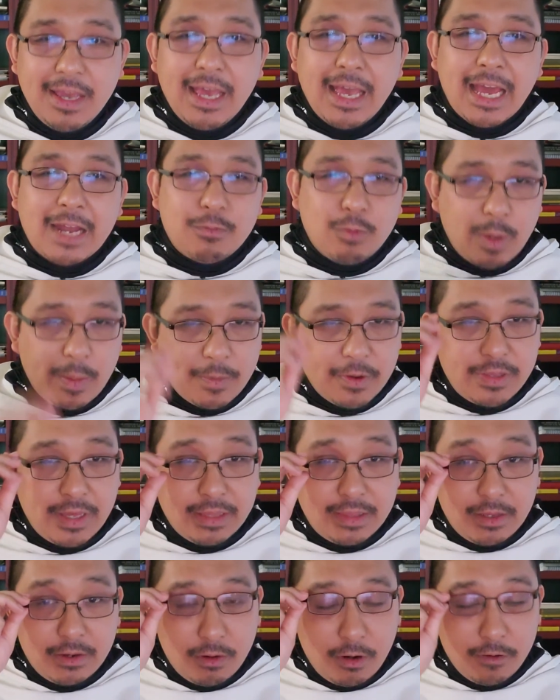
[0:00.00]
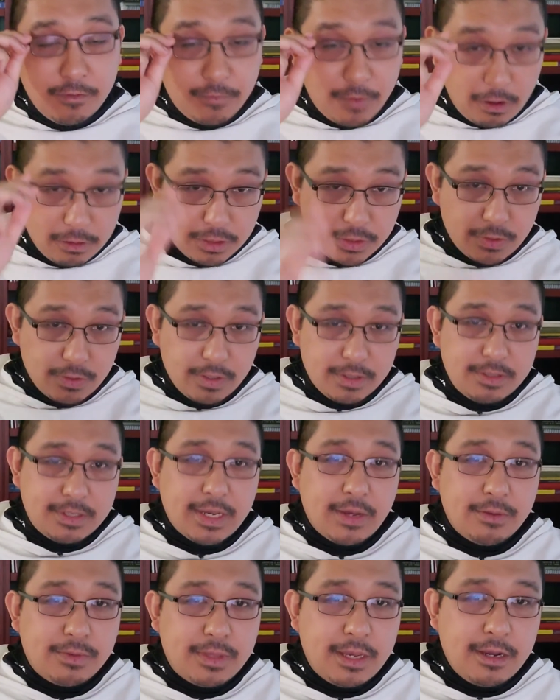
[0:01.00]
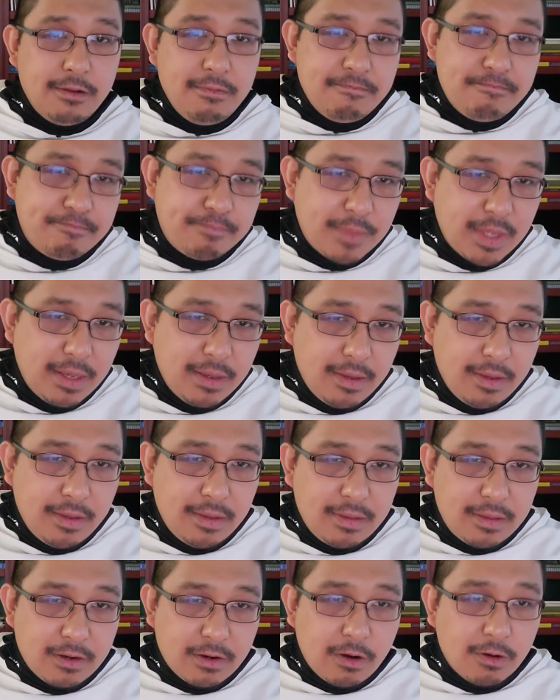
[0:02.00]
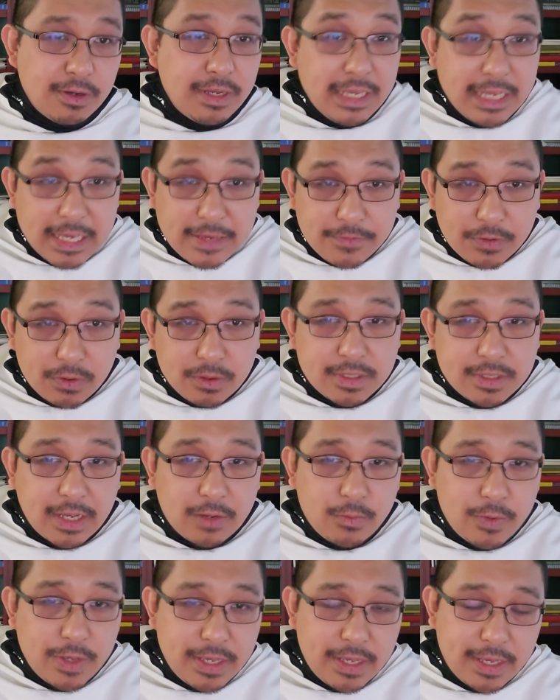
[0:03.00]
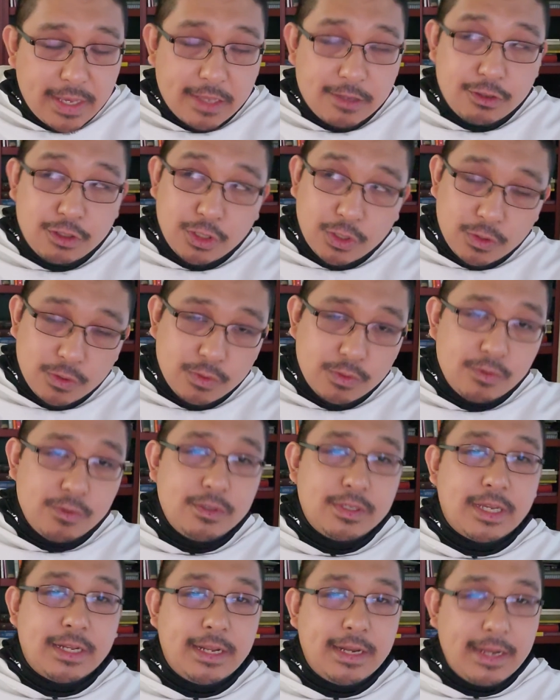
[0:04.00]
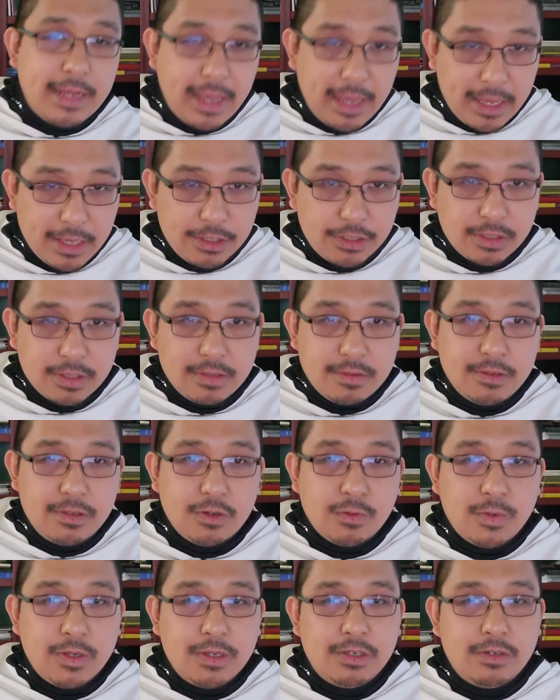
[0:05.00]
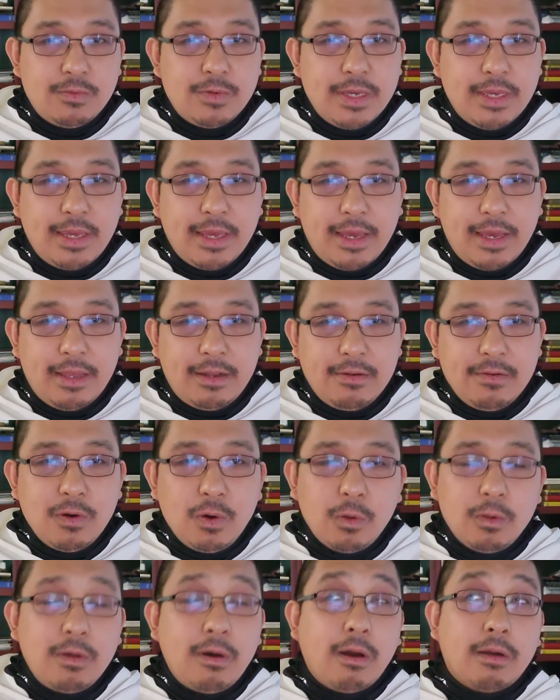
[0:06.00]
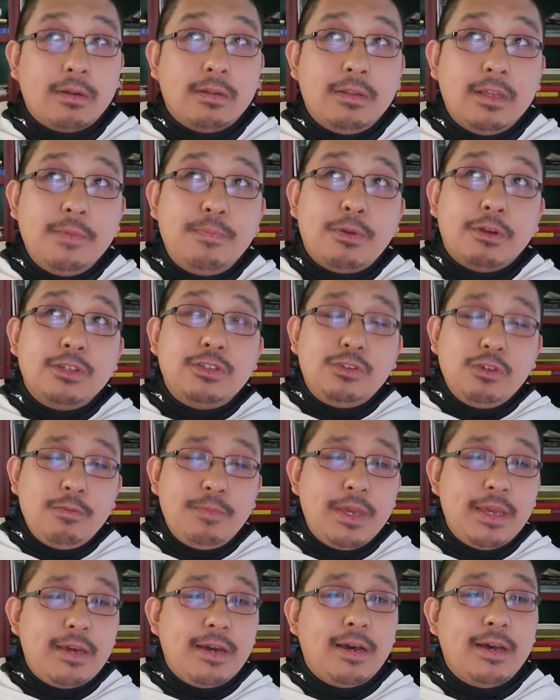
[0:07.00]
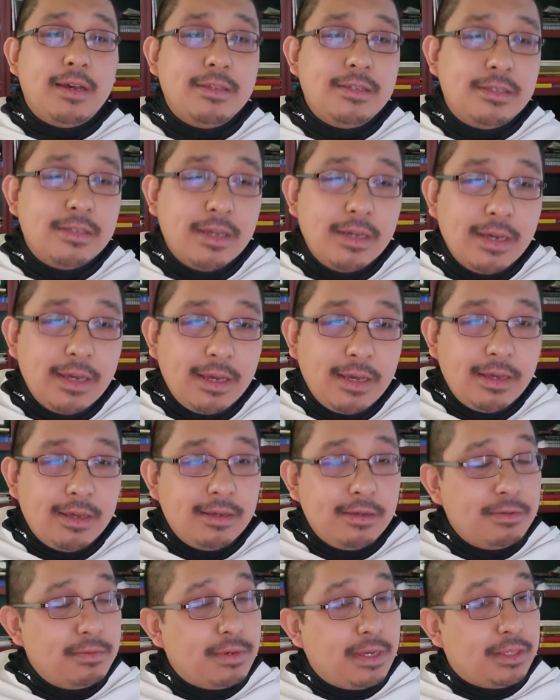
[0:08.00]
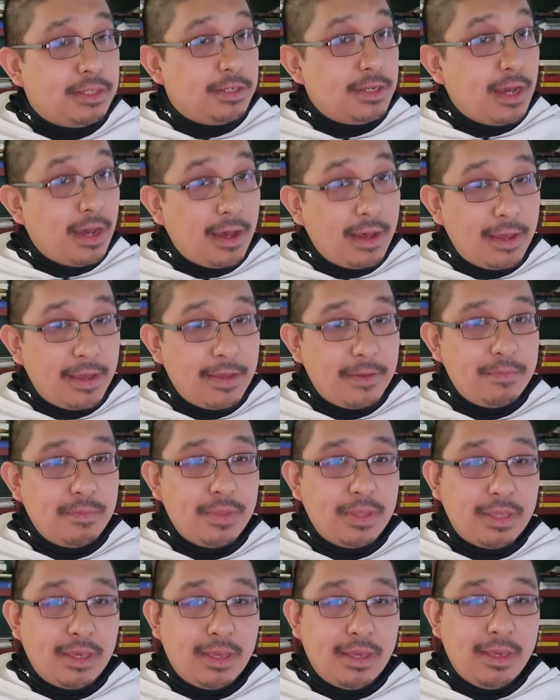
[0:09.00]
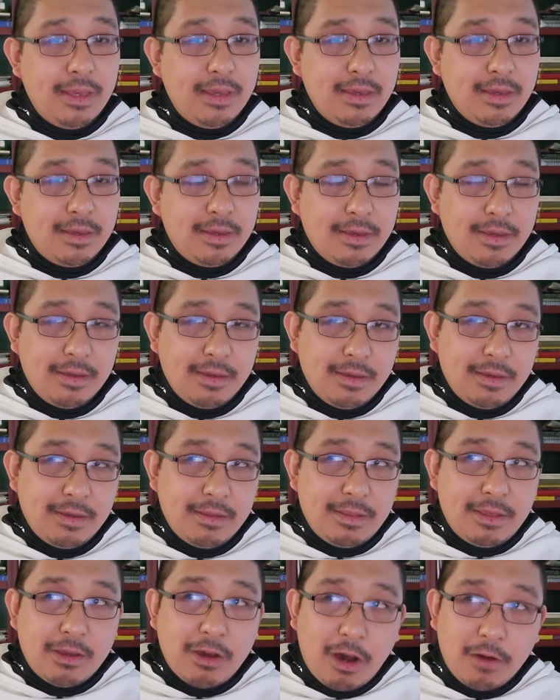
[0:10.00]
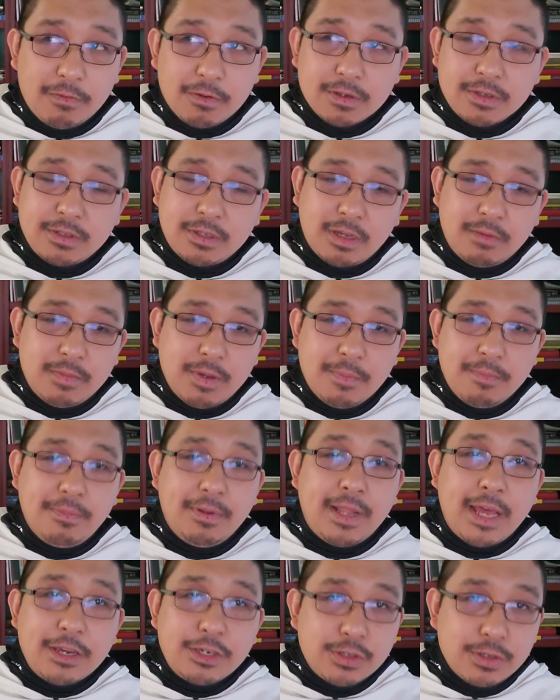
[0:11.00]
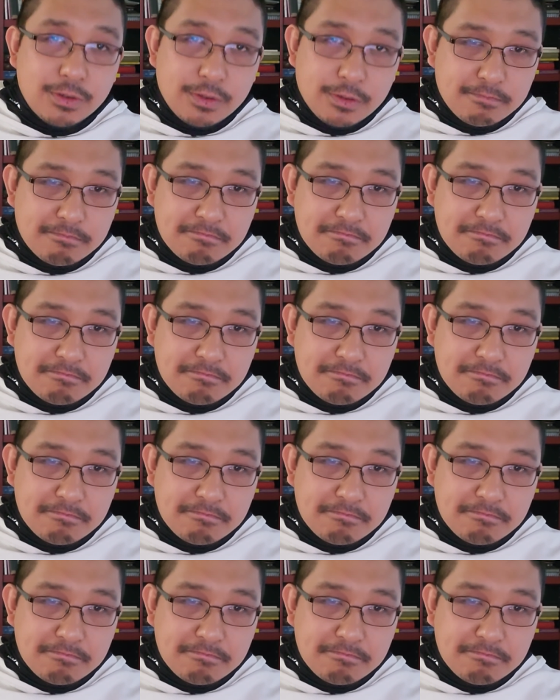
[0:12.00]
And remember that there are false goods out there. There are evils that we can choose and engage in, to which we can wholeheartedly pursue because at the time they offer some pleasure,